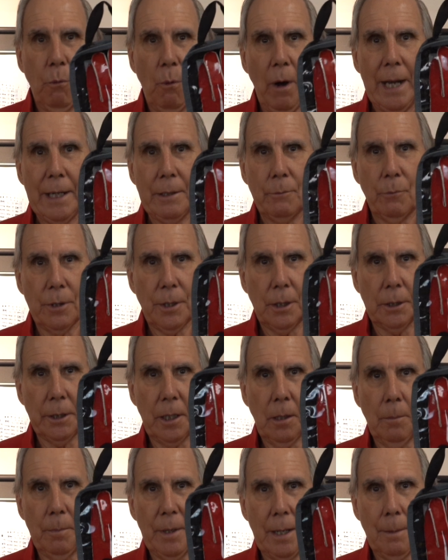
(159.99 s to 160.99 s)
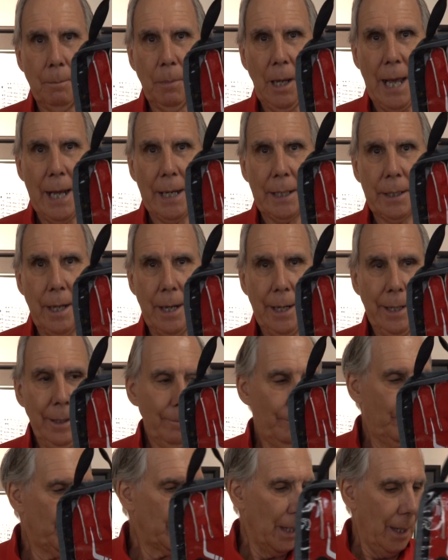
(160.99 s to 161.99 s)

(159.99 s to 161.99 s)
white with a little bit of black on it.